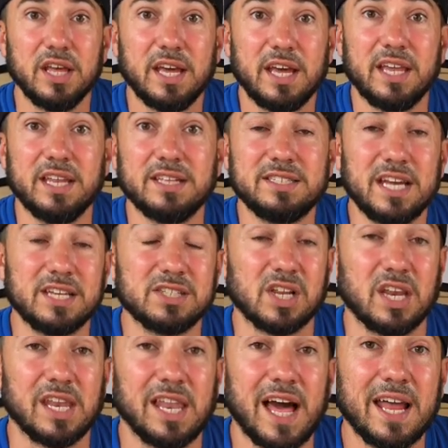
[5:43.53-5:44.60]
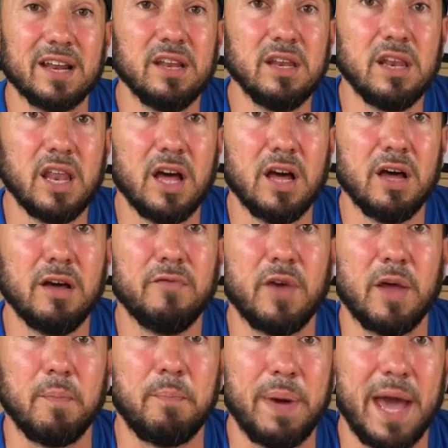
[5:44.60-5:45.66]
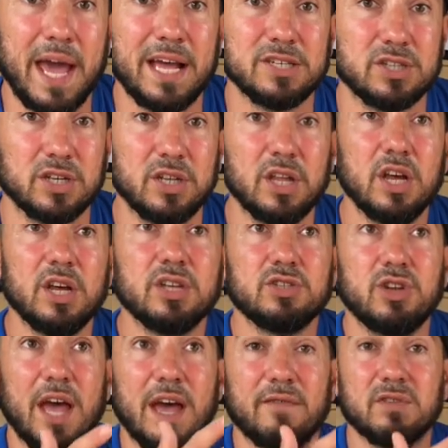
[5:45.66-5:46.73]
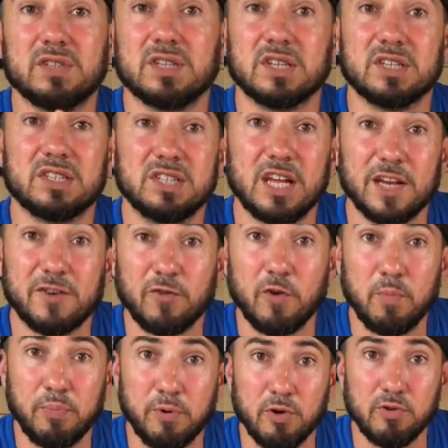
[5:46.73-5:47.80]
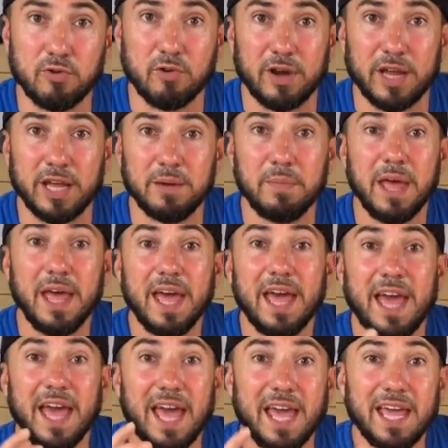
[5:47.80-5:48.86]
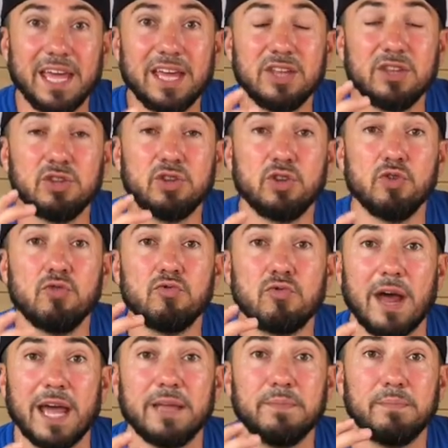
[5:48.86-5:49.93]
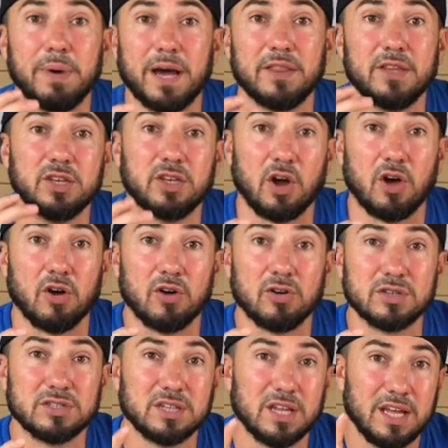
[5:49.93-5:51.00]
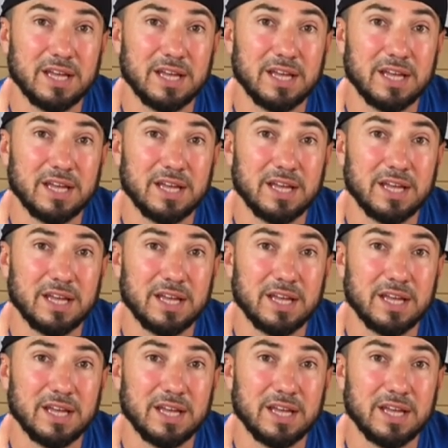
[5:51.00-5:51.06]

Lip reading: And it takes a lot of love and passion to have a successful program and do right by the dogs.